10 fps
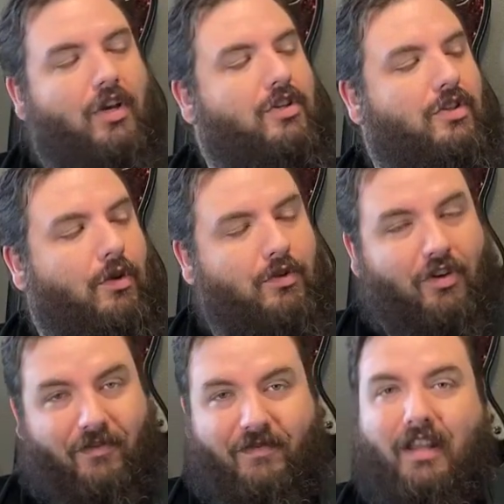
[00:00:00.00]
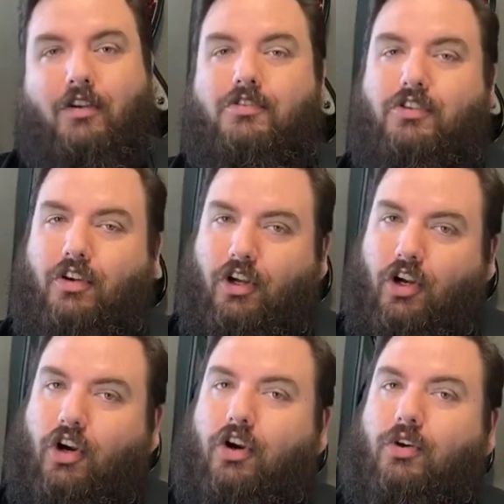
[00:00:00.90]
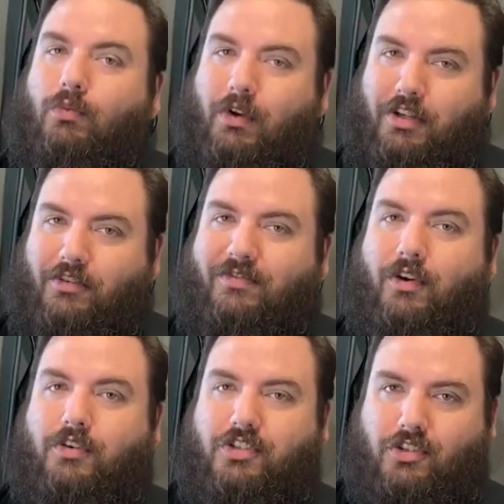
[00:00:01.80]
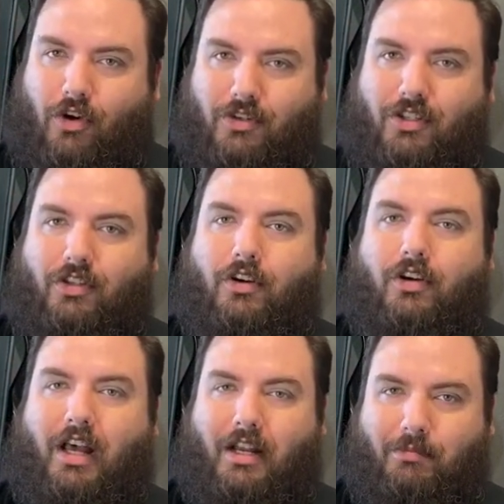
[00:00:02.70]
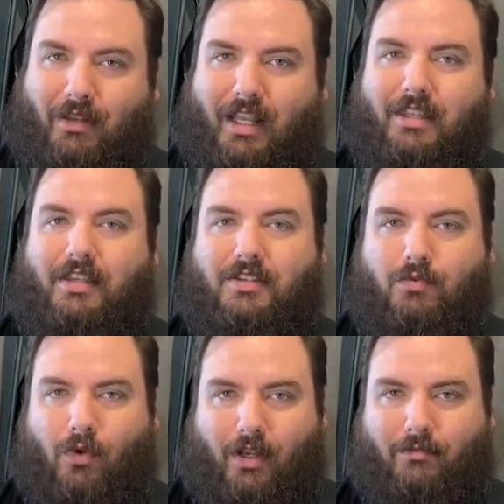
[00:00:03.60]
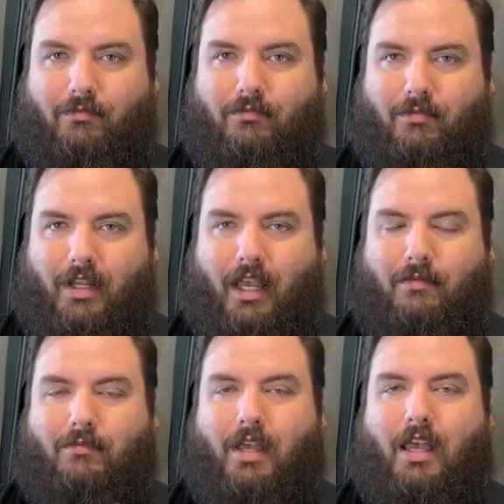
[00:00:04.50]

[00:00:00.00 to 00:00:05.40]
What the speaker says: So your fingers are going to hurt when you first start to learn how to play this one, okay?